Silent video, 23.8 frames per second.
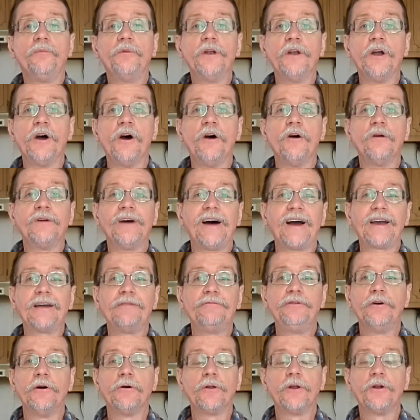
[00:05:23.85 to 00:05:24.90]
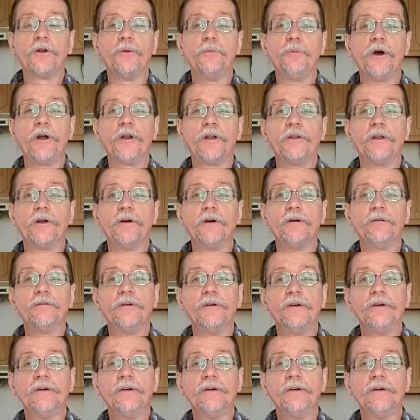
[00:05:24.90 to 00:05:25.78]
You know, I could feel a little bit of the